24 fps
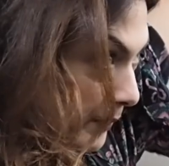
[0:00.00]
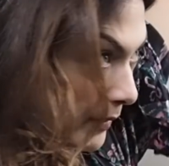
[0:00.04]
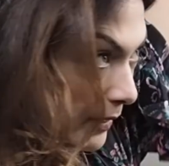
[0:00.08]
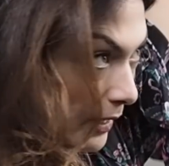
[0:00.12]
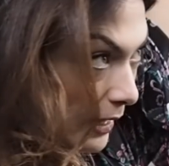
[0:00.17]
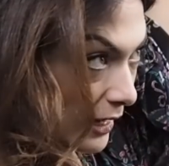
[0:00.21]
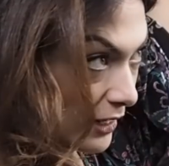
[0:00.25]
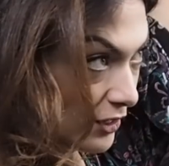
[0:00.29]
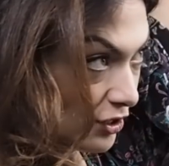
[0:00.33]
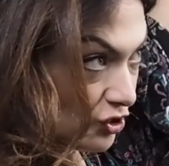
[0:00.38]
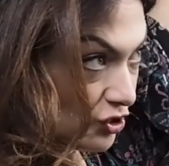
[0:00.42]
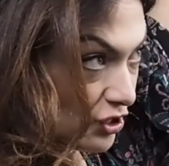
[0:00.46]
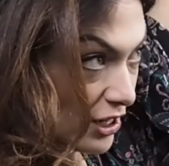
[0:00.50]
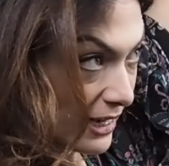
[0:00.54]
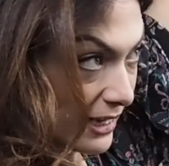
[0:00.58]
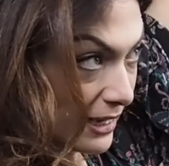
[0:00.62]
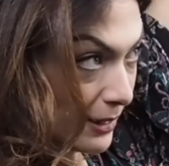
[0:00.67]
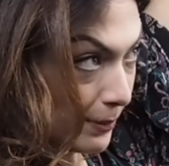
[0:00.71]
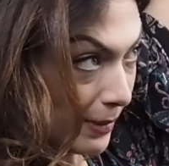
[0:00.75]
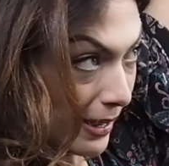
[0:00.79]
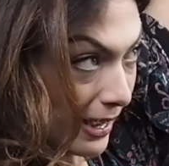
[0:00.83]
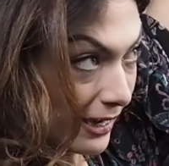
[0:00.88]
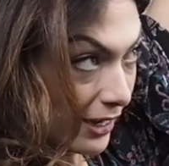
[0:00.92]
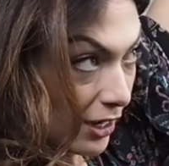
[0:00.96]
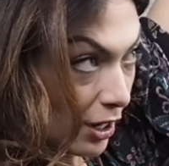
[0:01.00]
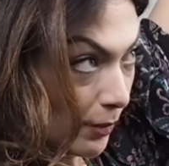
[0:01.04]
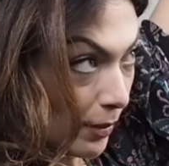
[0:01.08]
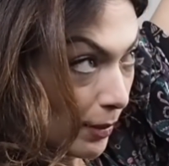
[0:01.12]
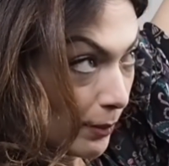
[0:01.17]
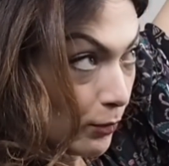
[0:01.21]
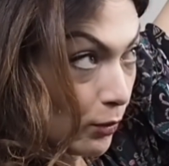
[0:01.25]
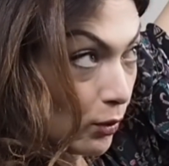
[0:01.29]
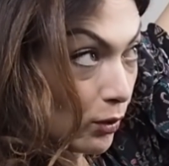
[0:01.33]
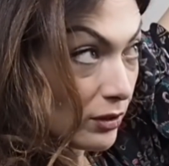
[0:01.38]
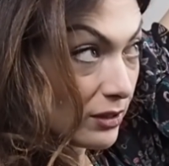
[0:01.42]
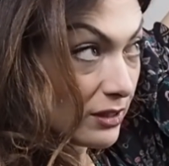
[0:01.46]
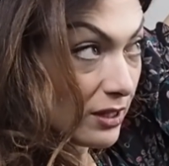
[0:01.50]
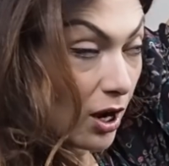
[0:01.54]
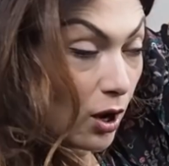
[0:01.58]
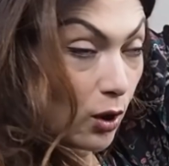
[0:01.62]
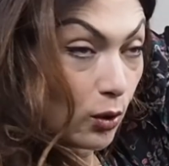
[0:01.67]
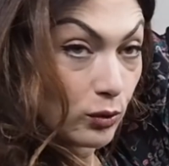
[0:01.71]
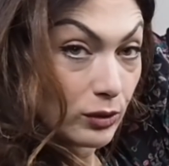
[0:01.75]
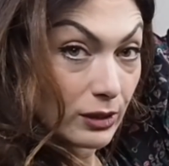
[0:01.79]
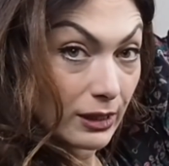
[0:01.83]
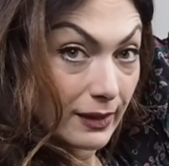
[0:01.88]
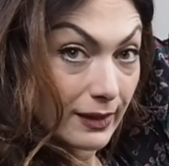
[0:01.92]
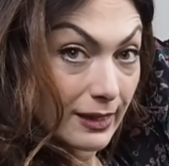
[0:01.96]
and gently back comb, I'm not
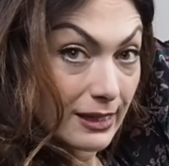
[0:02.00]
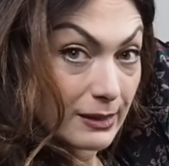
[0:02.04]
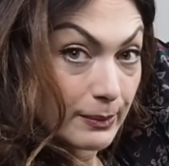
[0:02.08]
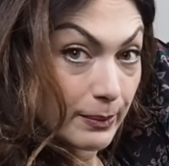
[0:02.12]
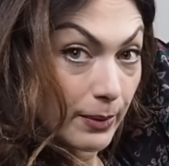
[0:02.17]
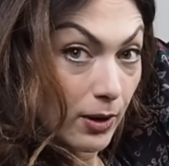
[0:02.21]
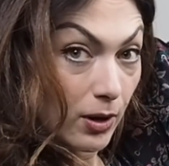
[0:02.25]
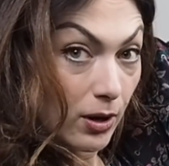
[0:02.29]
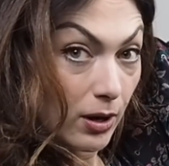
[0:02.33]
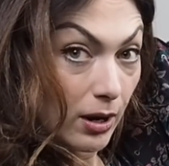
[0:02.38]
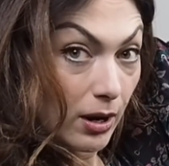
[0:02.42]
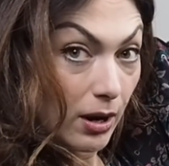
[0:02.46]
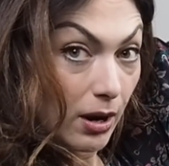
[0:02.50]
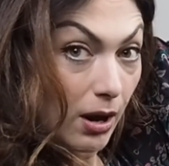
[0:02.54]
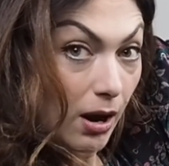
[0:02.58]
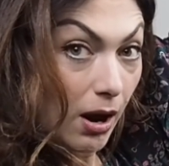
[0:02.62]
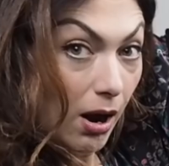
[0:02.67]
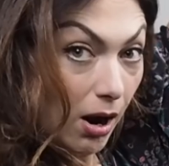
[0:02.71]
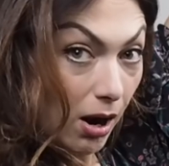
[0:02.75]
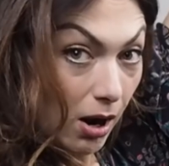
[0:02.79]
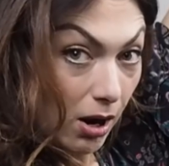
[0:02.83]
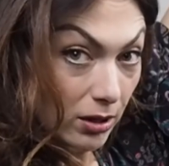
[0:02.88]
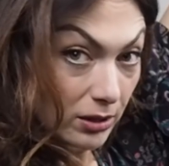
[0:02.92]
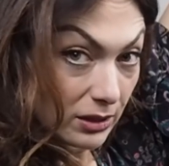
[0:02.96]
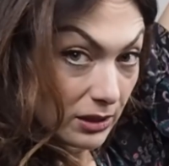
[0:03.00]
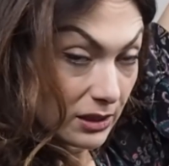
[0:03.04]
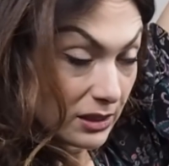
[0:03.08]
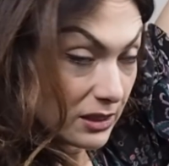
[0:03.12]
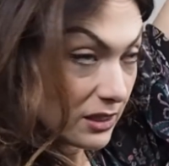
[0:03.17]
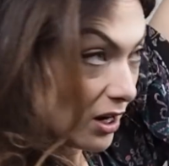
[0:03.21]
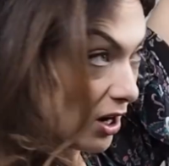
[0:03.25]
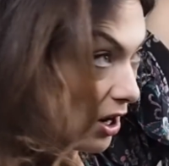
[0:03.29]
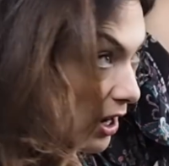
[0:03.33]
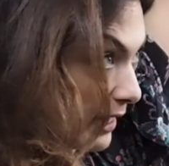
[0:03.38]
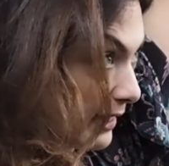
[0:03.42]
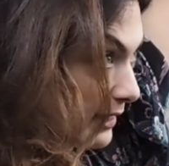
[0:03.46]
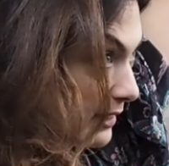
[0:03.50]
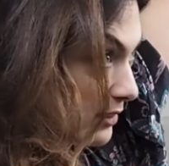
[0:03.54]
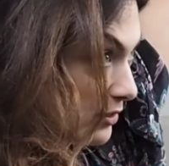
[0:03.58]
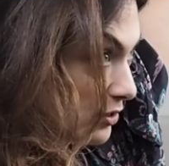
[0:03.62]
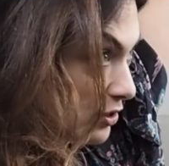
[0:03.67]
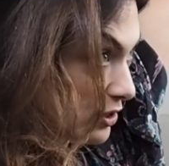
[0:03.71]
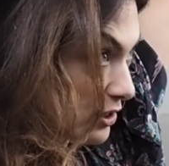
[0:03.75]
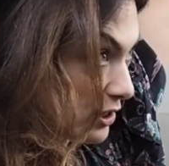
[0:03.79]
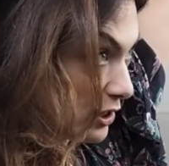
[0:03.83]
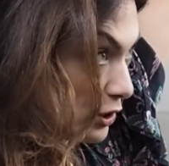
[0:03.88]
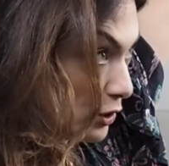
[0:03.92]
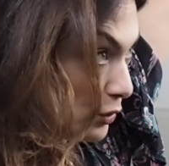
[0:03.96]
holding this part hard and tight,
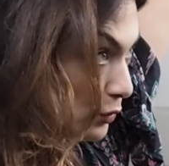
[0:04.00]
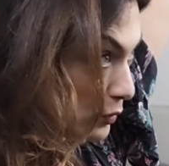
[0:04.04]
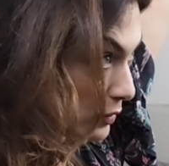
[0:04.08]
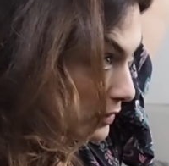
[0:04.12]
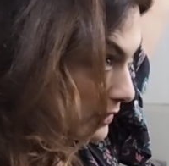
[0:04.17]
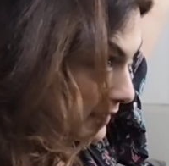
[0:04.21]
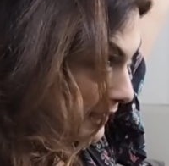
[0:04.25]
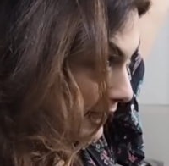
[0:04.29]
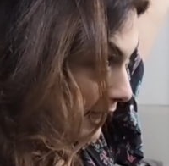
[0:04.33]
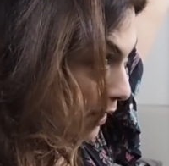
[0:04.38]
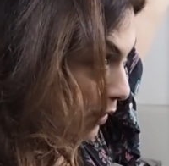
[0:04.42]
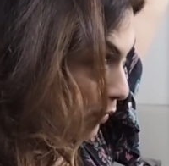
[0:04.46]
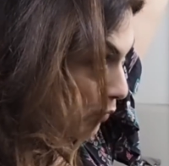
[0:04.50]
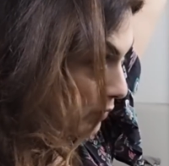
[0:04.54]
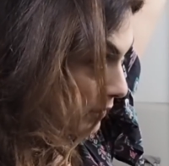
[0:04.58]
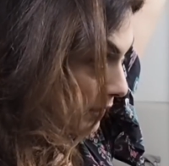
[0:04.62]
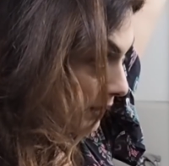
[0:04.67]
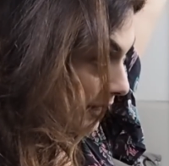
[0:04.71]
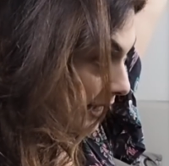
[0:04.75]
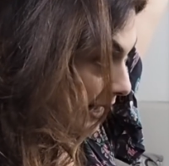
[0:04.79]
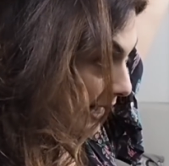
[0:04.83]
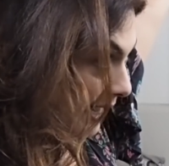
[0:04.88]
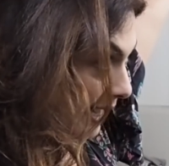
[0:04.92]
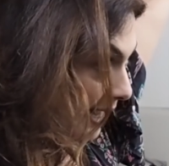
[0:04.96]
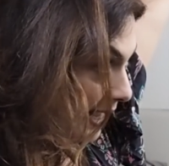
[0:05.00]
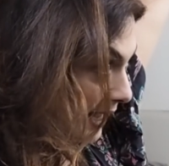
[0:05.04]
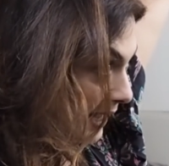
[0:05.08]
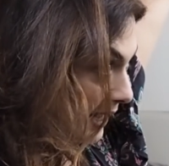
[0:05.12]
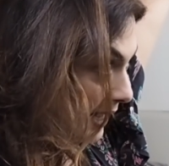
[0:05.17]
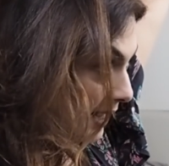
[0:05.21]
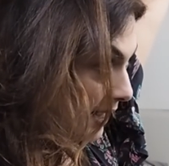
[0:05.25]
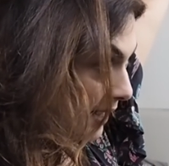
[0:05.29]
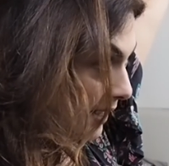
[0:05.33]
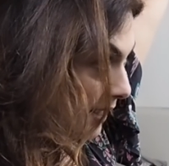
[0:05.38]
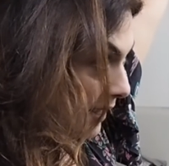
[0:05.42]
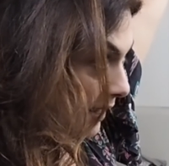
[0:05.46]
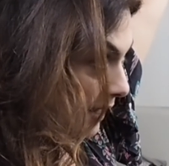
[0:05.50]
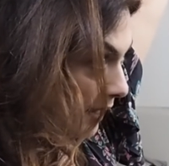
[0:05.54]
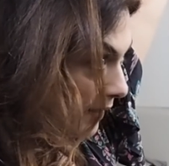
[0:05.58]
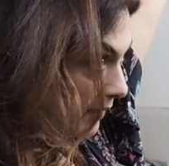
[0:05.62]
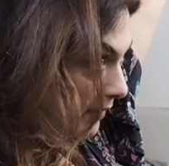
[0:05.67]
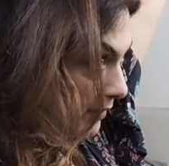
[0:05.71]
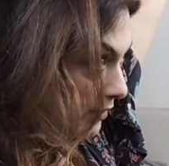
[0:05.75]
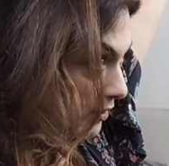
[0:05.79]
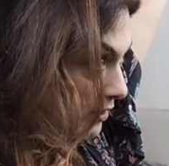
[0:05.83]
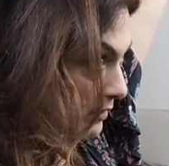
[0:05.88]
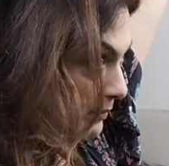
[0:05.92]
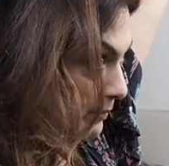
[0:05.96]
just loosely holding the hair, and
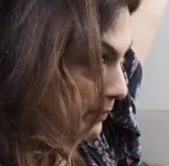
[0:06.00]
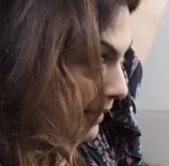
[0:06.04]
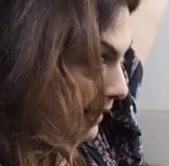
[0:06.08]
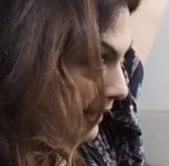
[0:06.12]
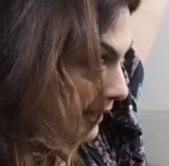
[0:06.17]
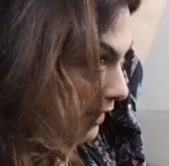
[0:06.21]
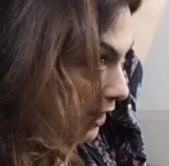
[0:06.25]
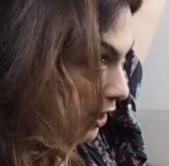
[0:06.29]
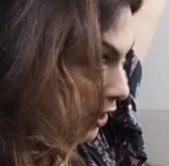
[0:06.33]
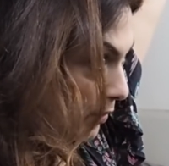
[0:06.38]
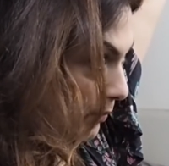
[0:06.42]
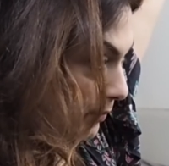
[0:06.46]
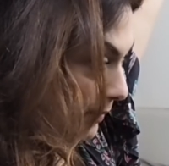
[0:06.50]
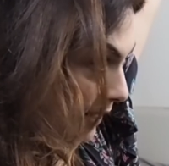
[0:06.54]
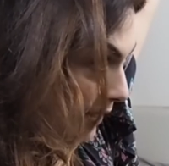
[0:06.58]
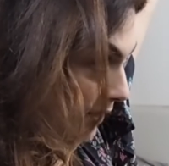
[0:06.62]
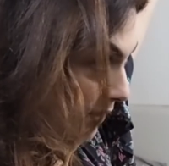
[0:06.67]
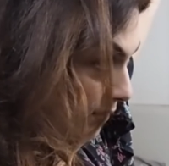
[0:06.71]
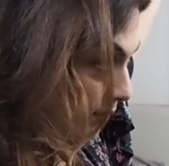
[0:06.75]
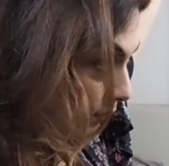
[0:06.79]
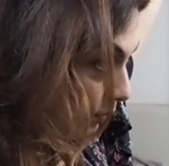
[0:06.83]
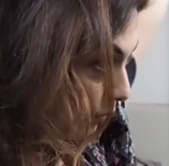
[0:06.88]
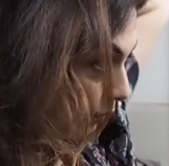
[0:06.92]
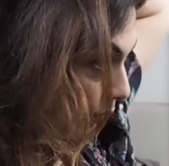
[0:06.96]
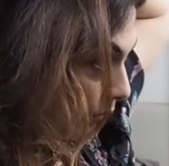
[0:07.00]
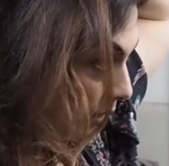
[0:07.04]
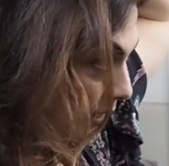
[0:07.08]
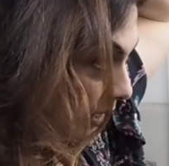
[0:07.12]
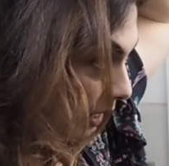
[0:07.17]
then just back comb that through.